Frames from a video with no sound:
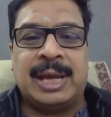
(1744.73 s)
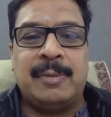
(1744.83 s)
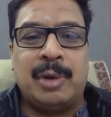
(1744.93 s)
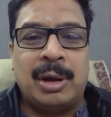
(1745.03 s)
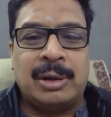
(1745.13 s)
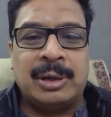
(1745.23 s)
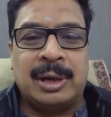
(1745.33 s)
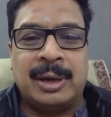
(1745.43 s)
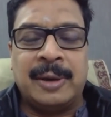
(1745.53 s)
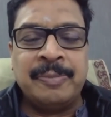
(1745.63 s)
I'm not
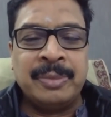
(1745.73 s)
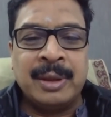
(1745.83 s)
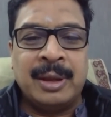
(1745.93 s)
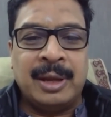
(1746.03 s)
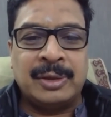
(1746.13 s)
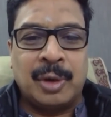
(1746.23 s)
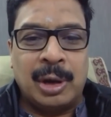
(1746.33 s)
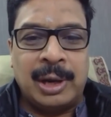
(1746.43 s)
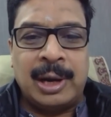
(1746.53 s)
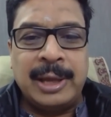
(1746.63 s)
a
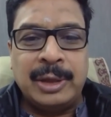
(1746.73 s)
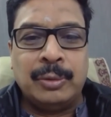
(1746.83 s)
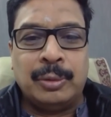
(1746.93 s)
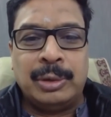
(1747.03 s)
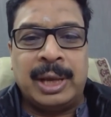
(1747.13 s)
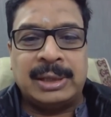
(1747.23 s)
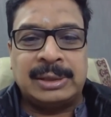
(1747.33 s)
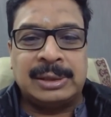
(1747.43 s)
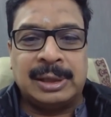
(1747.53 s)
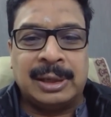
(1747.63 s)
scholar like you who
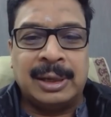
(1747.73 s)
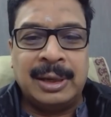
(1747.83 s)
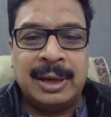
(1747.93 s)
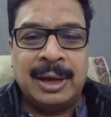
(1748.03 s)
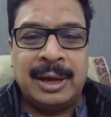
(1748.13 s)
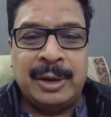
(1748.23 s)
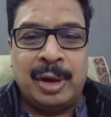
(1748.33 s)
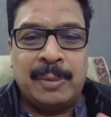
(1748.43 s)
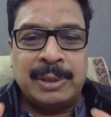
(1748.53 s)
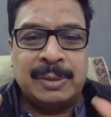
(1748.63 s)
does
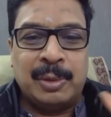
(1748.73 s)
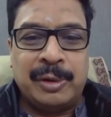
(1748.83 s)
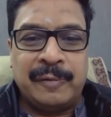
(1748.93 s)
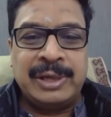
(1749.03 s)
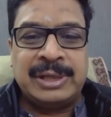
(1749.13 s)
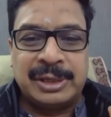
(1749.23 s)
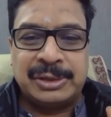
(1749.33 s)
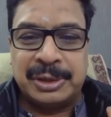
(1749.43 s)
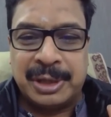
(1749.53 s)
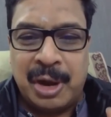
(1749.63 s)
enormous amount of
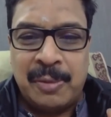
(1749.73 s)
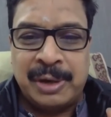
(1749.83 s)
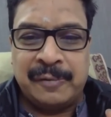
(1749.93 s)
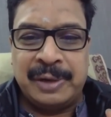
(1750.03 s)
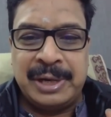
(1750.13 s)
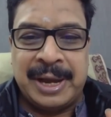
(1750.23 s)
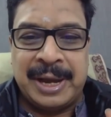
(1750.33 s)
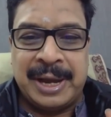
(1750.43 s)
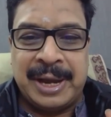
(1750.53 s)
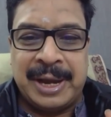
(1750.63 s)
research on the government of
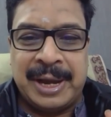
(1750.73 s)
India.